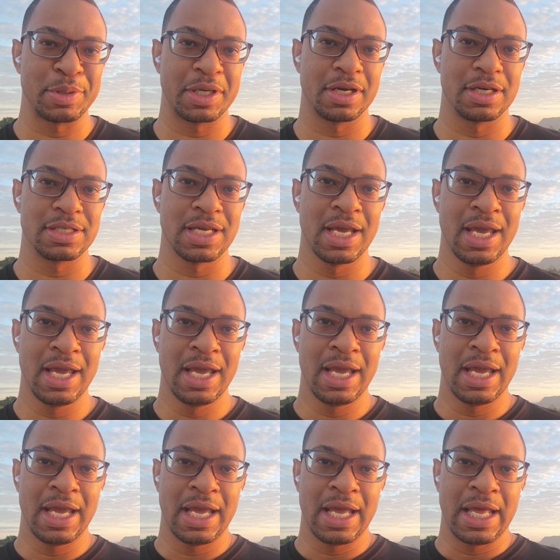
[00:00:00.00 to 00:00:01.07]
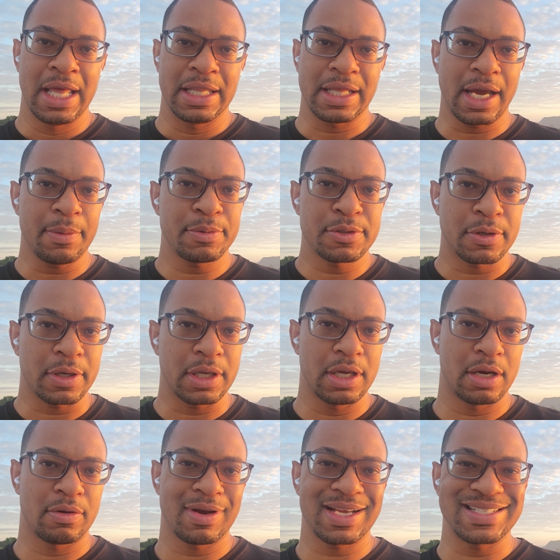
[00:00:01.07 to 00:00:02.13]
because the Hypertruck
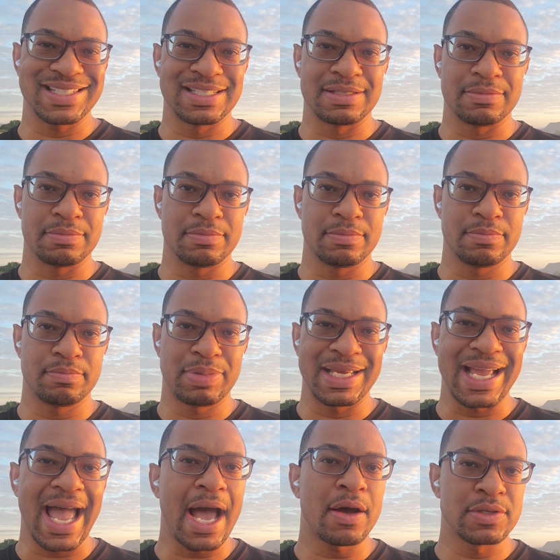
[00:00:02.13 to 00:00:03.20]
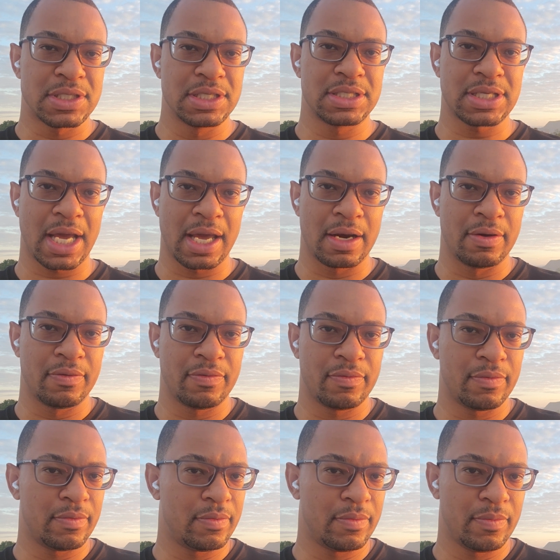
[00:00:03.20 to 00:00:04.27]
ERX is being housed inside of
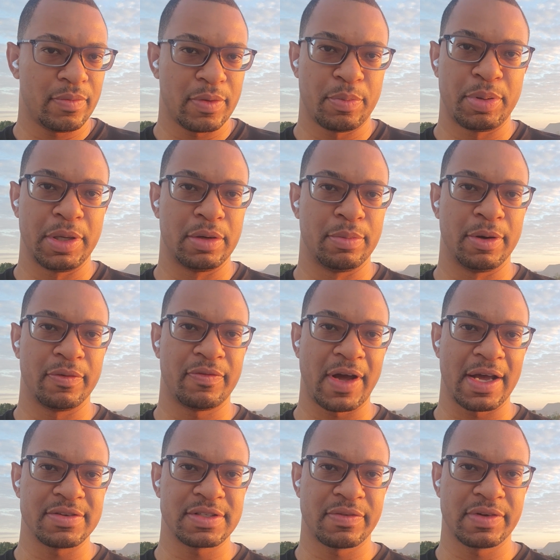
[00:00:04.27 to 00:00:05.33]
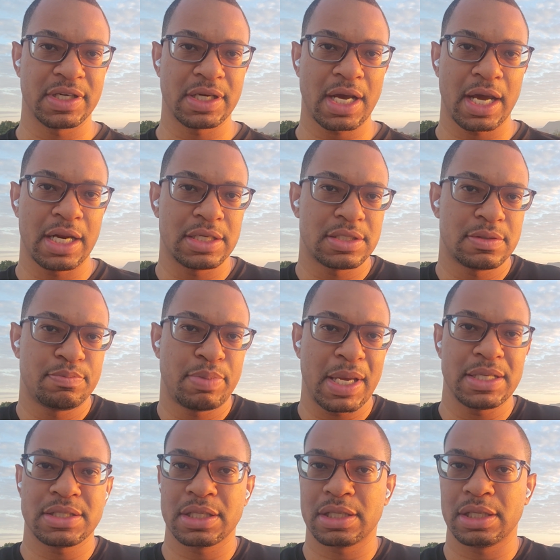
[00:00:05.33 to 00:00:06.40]
the Peterbilt 579. It's
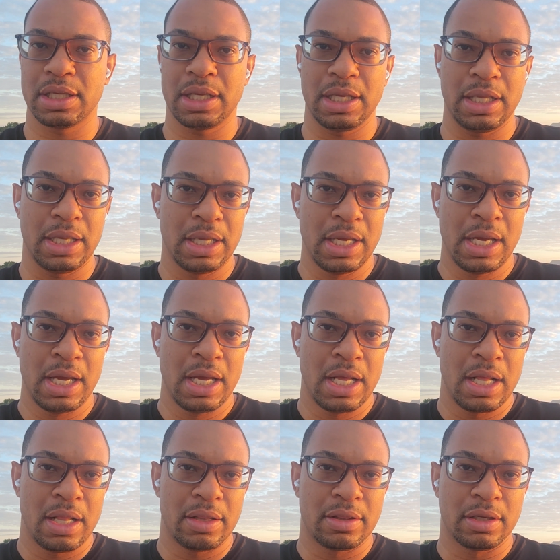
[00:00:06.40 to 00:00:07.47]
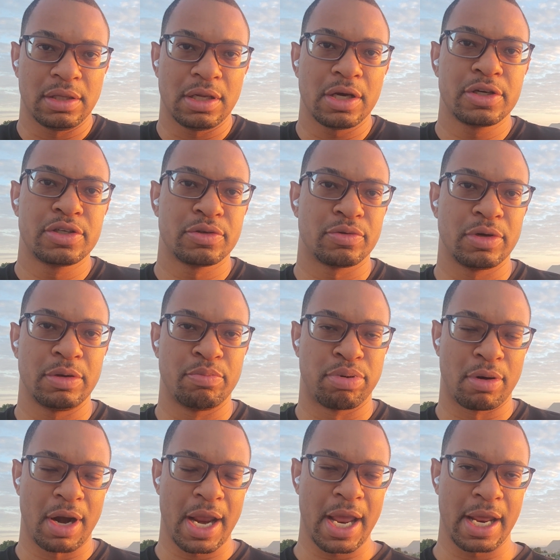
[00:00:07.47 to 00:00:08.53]
basically the luxury
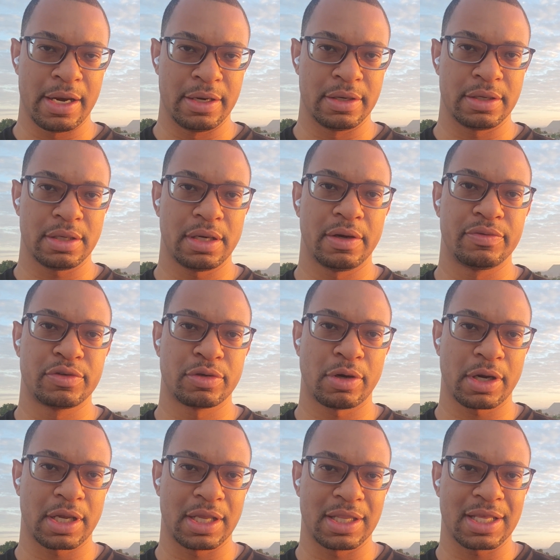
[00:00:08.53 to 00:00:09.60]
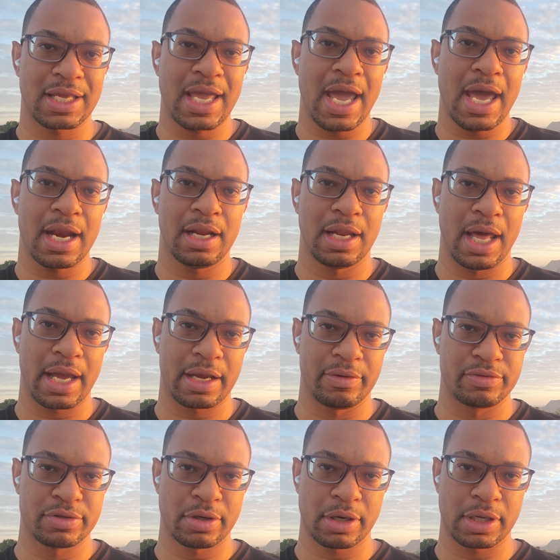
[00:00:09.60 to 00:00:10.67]
brand of trucking, the Cadillac
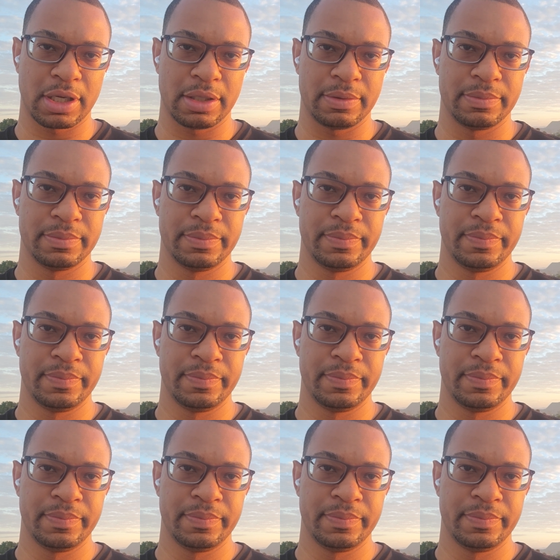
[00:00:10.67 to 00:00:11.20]
of trucking.